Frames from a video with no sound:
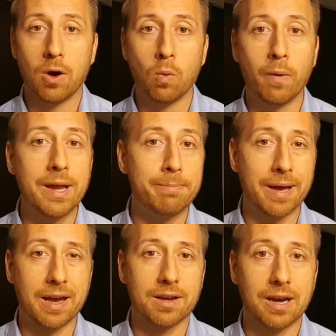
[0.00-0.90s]
way
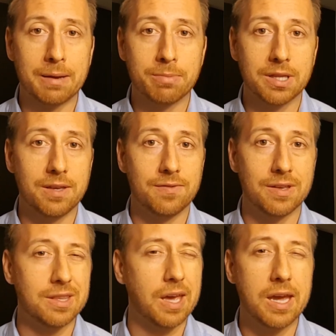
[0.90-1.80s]
back, I believe
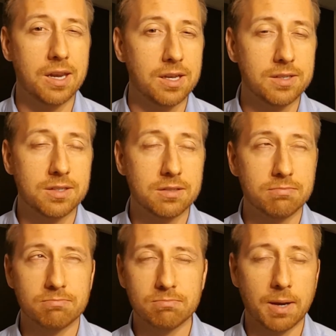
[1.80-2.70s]
in the 80s,
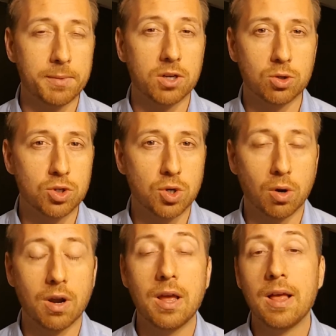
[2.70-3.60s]
I'm not too sure,